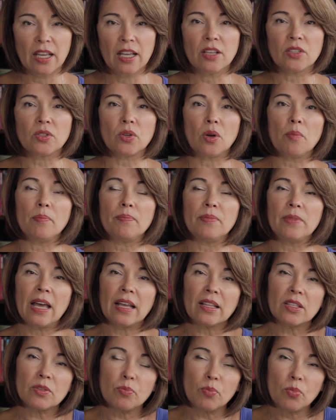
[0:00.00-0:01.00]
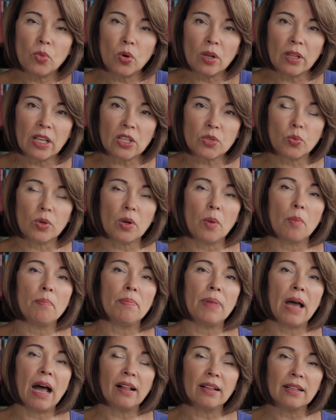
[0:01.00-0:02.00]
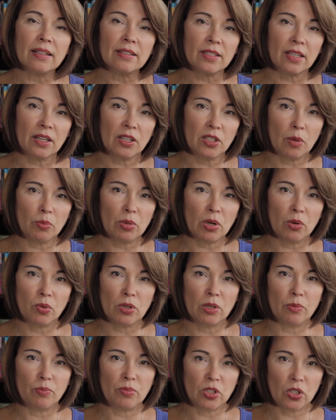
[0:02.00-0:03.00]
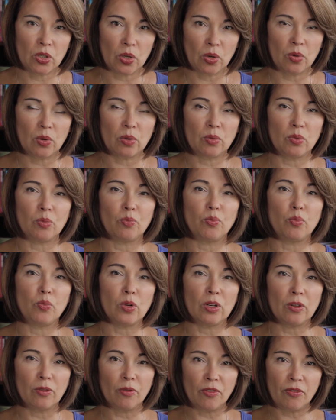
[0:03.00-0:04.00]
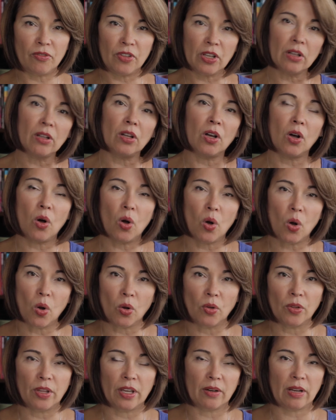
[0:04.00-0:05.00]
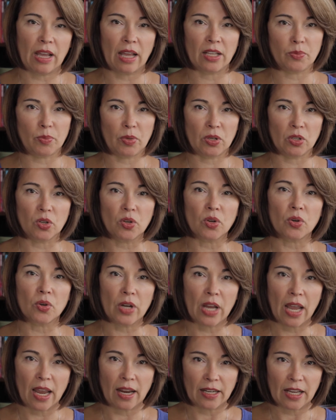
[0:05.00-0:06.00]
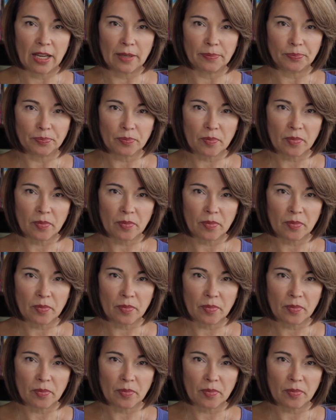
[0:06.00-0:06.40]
So that's more or less what a balancing number would do. It would fill a hole that has been created.